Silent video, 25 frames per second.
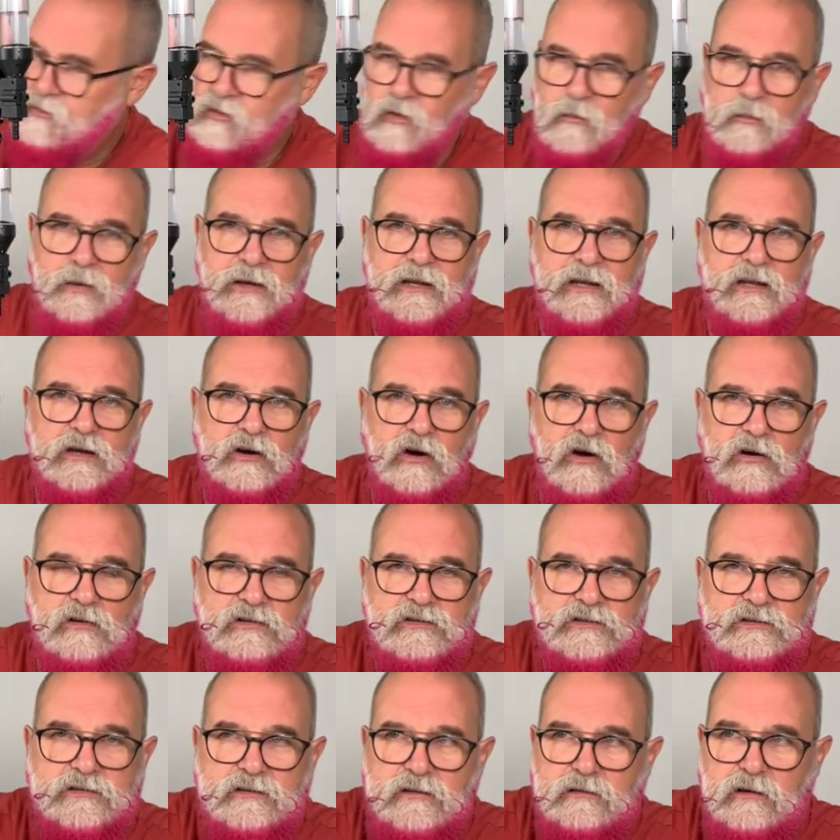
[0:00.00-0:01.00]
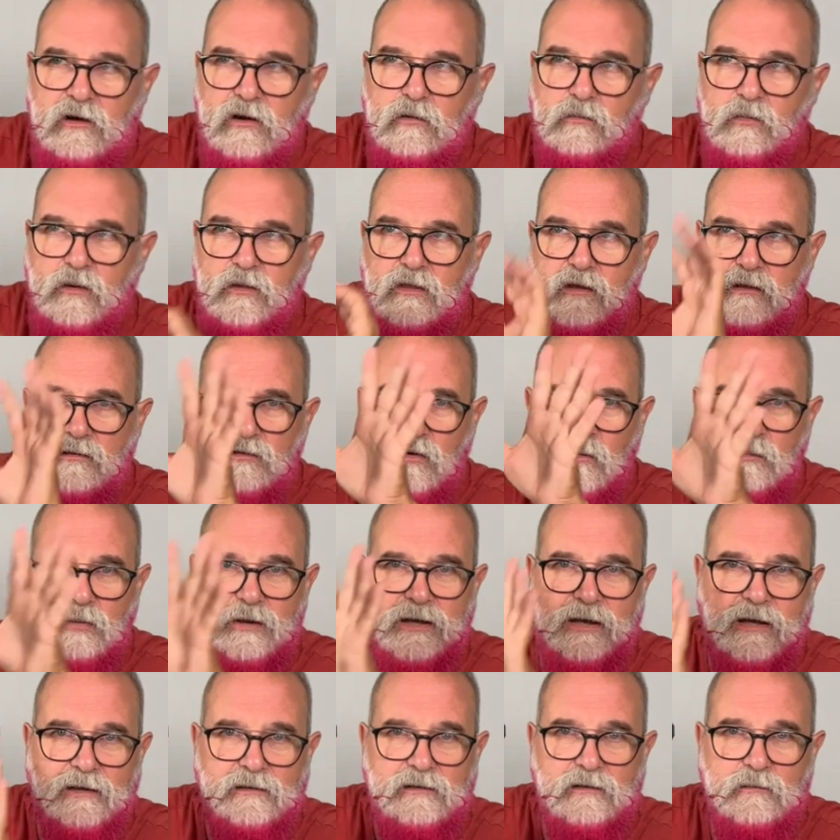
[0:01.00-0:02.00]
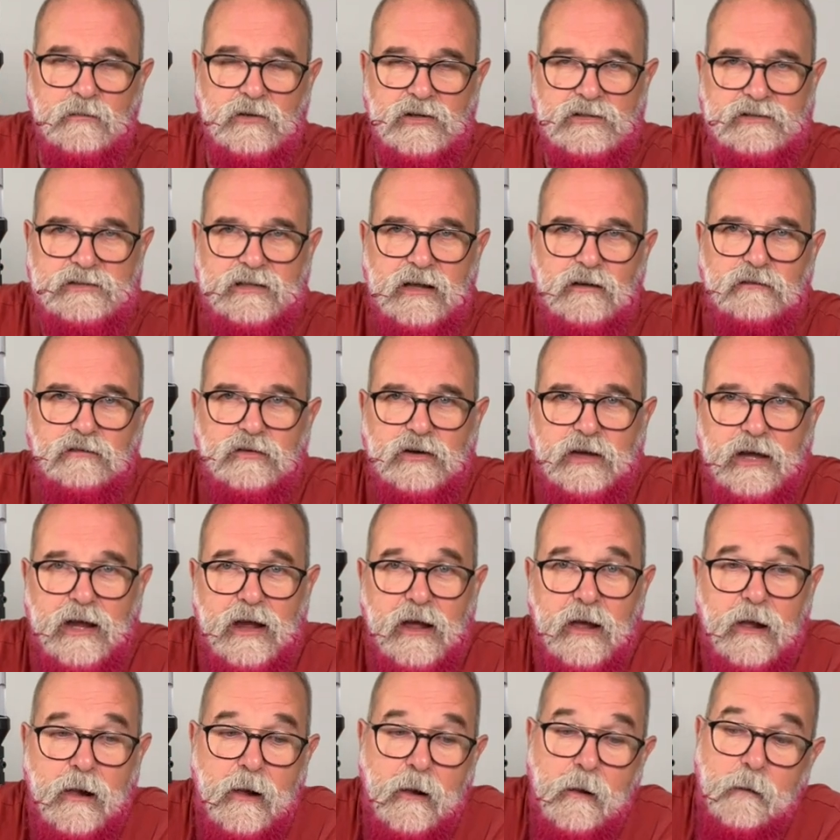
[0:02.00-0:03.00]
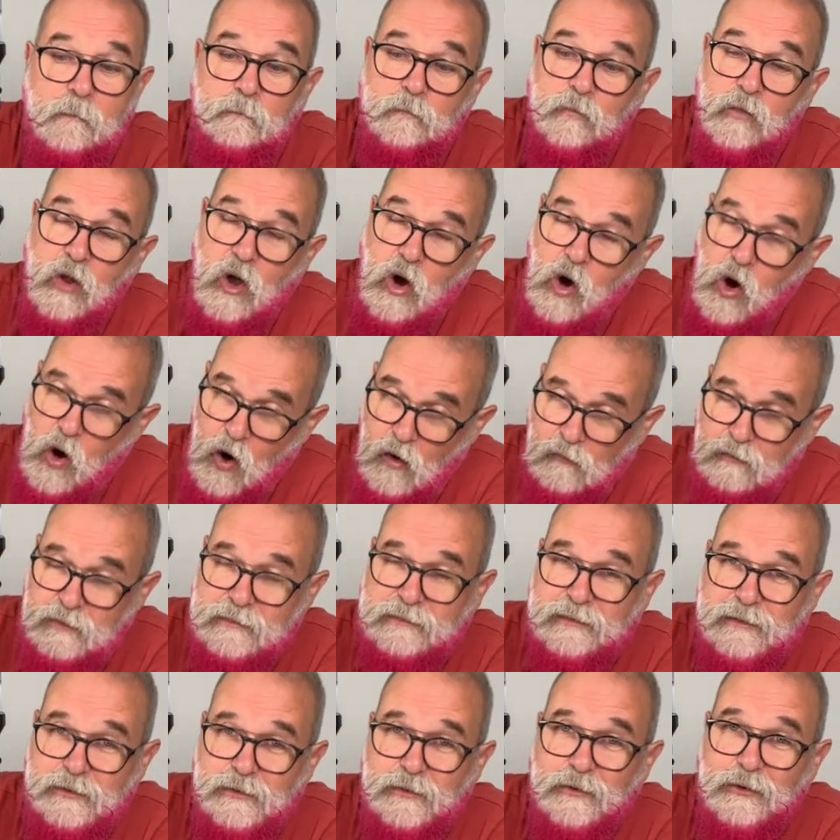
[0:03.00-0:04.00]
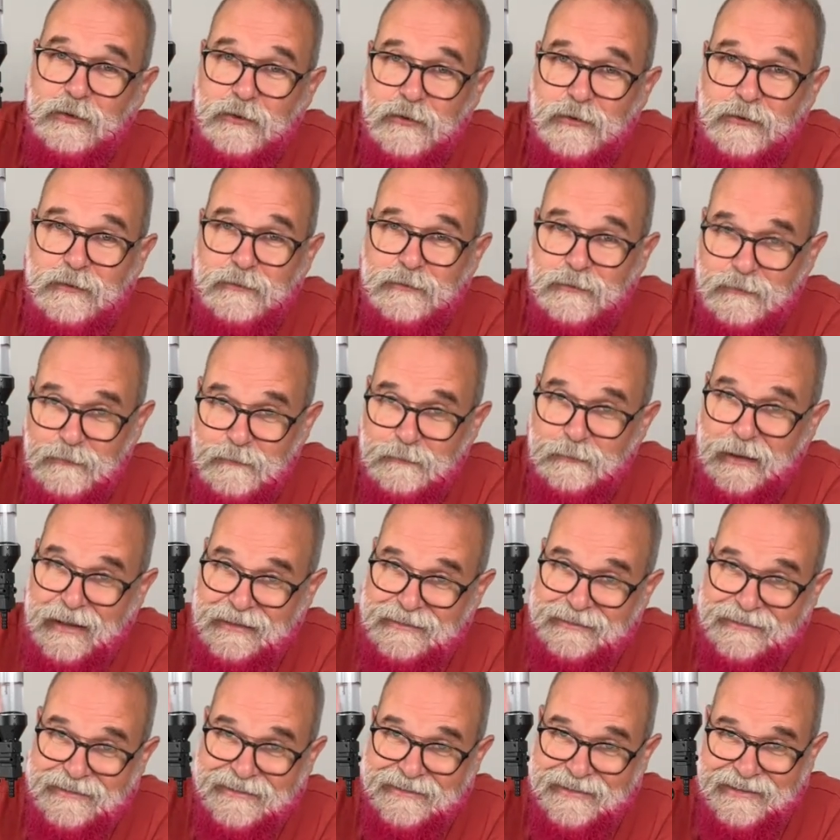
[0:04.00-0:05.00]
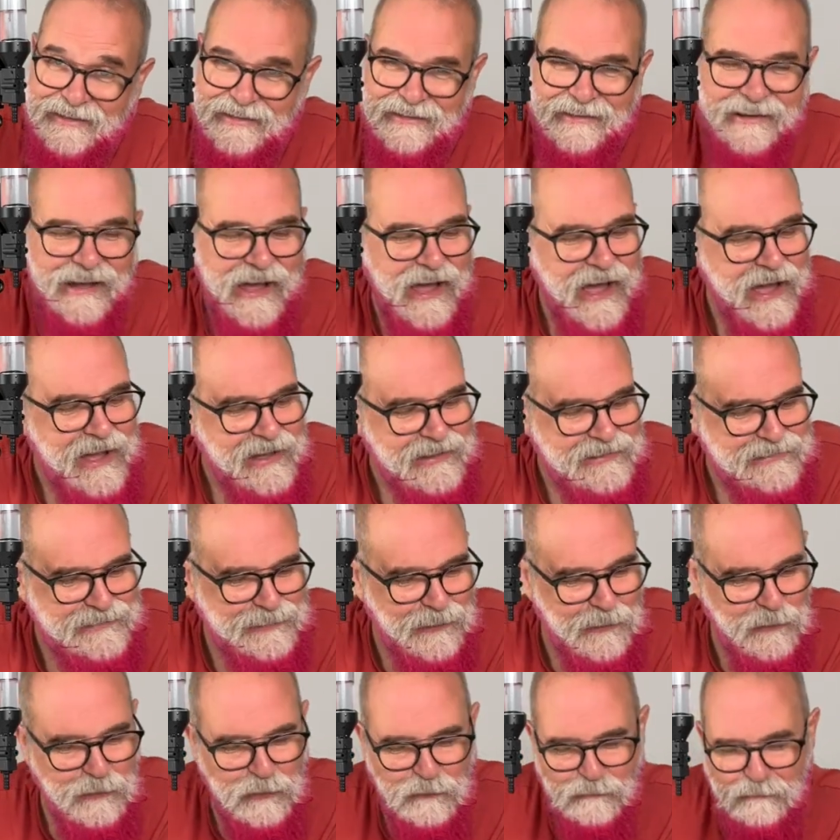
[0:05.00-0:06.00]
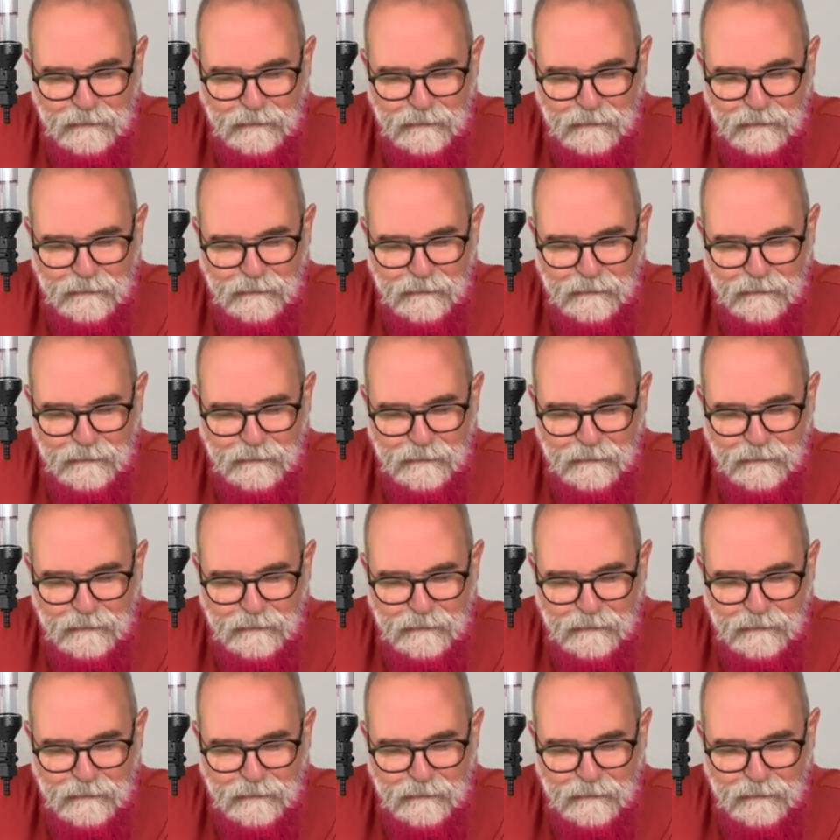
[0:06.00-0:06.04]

completely colors without complicating myself, okay? Obviously, you could do better, okay? So the